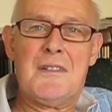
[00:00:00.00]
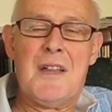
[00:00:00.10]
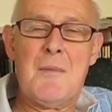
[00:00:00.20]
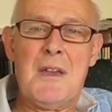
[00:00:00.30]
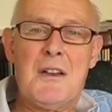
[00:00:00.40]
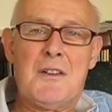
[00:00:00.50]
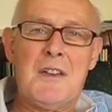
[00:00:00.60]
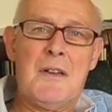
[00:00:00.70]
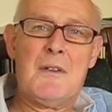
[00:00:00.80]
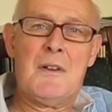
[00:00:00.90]
Emile can
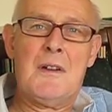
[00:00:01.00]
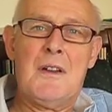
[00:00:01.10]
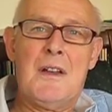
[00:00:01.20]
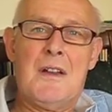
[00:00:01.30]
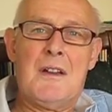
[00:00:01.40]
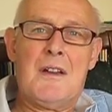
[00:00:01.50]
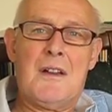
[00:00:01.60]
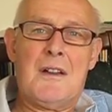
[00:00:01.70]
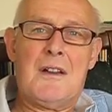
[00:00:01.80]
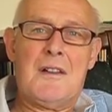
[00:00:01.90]
never
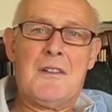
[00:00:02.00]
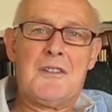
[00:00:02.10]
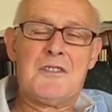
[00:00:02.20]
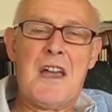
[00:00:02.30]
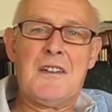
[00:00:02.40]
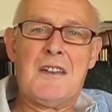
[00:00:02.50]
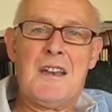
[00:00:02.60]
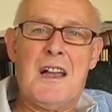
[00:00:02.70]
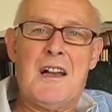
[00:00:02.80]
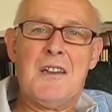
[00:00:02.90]
stand in
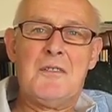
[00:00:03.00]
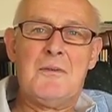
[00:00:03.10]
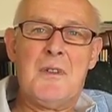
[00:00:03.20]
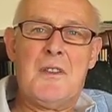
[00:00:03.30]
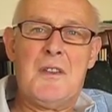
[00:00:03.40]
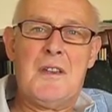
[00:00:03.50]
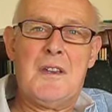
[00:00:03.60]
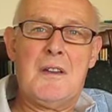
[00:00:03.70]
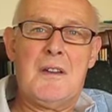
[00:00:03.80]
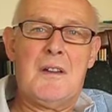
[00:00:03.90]
line with
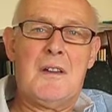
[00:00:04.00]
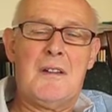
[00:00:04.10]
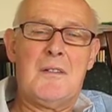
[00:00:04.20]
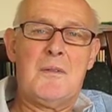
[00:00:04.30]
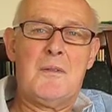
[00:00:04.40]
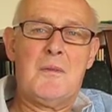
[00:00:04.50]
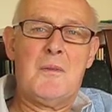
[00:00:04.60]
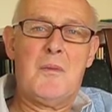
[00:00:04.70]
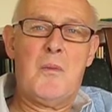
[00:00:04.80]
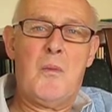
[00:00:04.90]
the
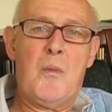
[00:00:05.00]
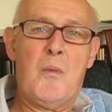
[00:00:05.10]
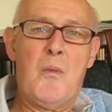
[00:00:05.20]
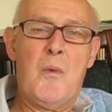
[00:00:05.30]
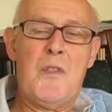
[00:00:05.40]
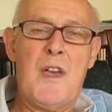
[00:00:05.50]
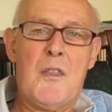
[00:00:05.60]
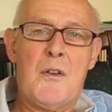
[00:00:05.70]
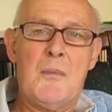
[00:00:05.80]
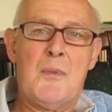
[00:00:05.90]

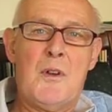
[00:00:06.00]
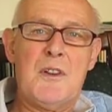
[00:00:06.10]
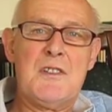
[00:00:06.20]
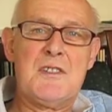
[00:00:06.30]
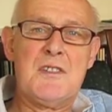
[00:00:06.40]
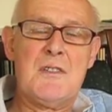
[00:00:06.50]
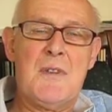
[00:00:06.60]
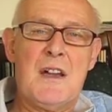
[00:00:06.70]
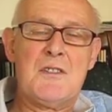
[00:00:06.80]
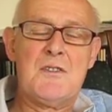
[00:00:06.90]
other employees in the
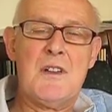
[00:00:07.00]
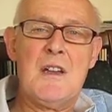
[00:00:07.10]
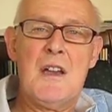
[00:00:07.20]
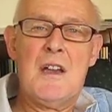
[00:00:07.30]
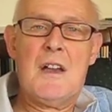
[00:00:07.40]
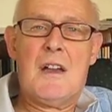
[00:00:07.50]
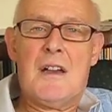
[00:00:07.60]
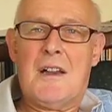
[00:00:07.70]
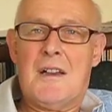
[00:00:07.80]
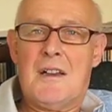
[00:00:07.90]
factory,
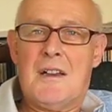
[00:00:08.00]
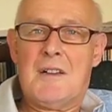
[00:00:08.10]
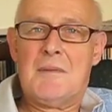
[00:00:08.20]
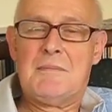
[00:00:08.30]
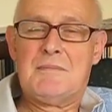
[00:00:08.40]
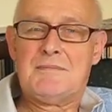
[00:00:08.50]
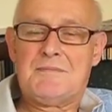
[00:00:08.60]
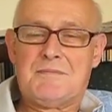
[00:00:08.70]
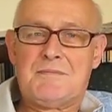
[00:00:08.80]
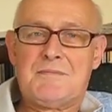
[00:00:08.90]

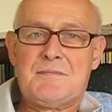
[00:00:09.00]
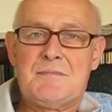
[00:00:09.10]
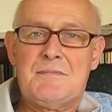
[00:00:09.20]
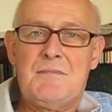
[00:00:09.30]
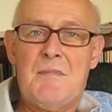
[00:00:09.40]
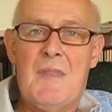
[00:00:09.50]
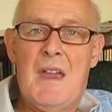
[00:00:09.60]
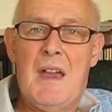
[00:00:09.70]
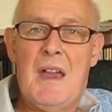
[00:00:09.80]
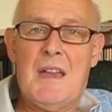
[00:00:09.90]

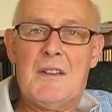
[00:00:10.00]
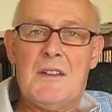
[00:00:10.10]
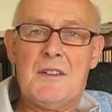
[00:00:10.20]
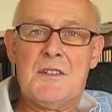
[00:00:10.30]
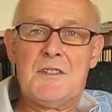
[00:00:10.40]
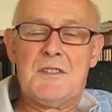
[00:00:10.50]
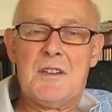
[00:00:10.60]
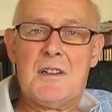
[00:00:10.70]
and that